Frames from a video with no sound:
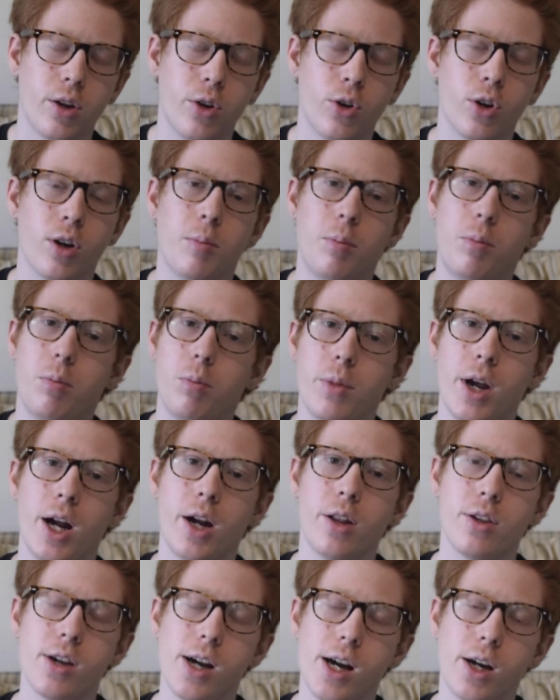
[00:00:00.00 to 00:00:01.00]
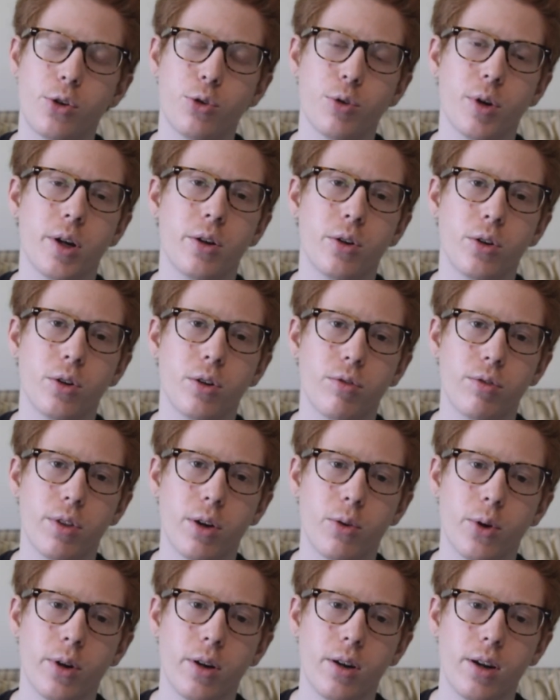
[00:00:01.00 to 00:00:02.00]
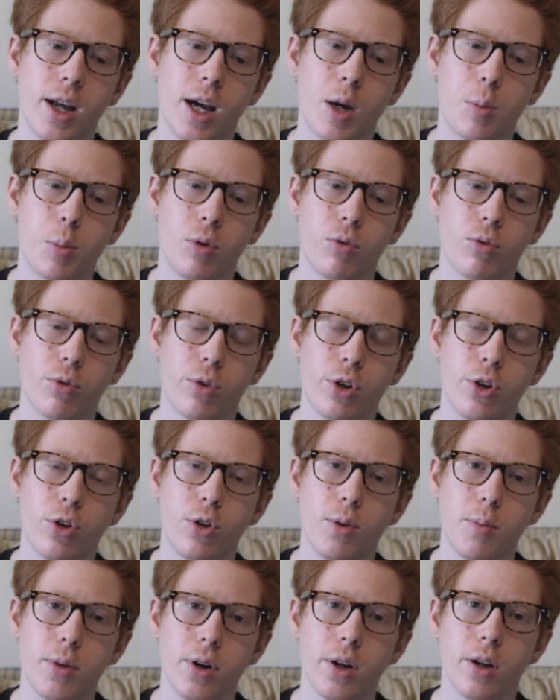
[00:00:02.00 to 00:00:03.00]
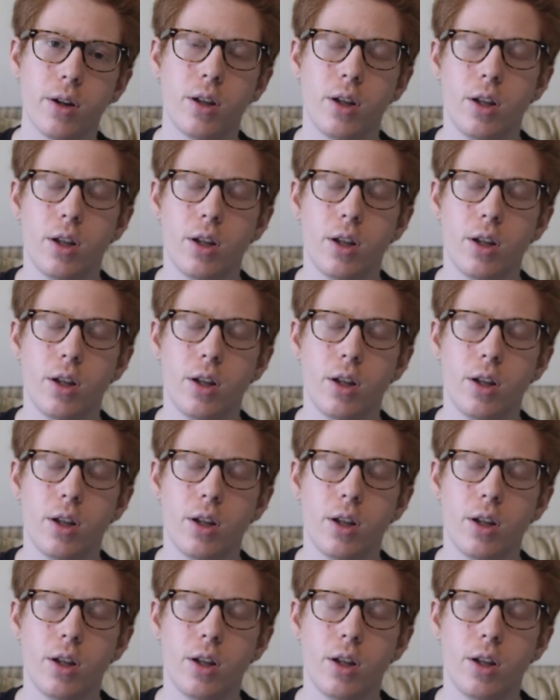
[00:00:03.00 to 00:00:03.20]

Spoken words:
I'm not a doctor, I don't know if that would happen for you, but